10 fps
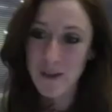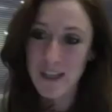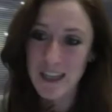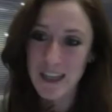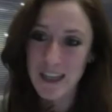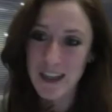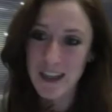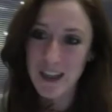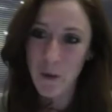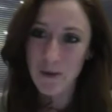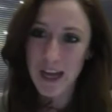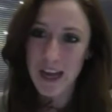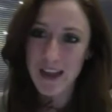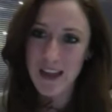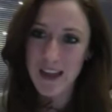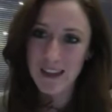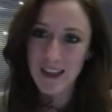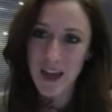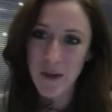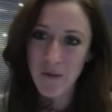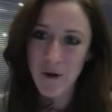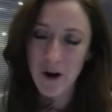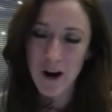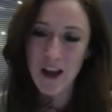seen it? Their website that they set up for it.